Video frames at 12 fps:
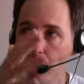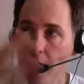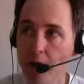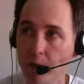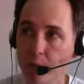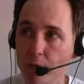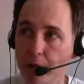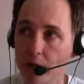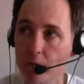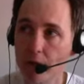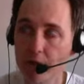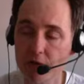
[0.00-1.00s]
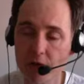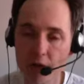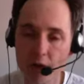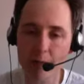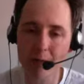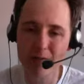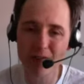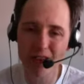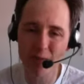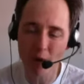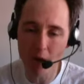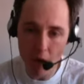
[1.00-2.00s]
art print or whatever. So you've got to be
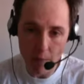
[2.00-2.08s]
relatable.